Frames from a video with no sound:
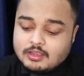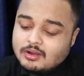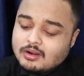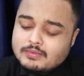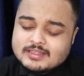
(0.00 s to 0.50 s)

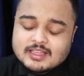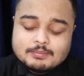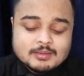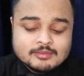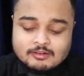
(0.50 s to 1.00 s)
He always
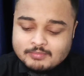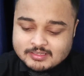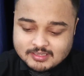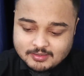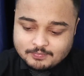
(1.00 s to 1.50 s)
kept himself
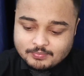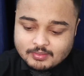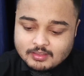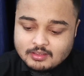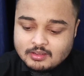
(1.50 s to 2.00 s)
busy.
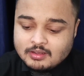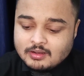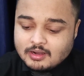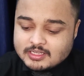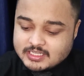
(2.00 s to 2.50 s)

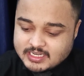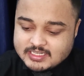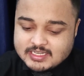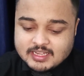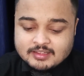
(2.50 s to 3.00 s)
On
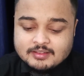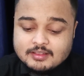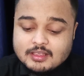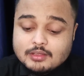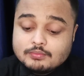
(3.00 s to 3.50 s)
such day,
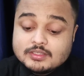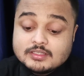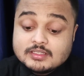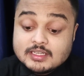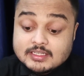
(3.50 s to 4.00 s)
he
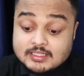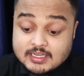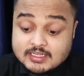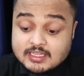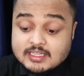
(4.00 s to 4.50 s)
was
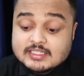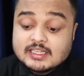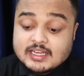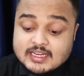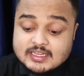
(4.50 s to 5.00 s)
dictating
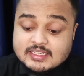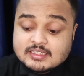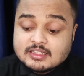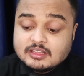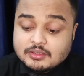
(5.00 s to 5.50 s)
his
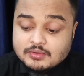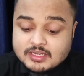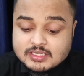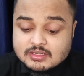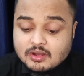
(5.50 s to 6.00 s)
latest
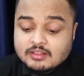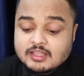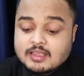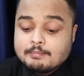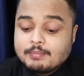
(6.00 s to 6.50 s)
theories on
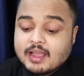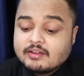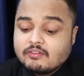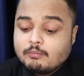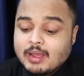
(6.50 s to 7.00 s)
the
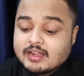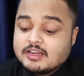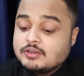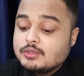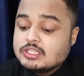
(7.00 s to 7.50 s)
impact of
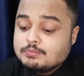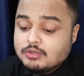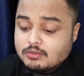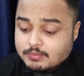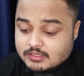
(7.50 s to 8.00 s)
matter to his
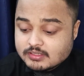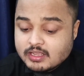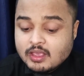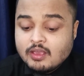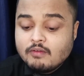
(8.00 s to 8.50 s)
pupils
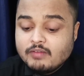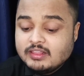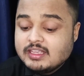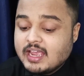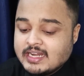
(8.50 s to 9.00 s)

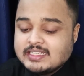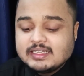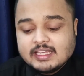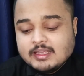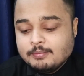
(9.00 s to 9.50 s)
when the end
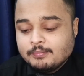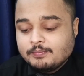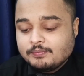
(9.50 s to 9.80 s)
came.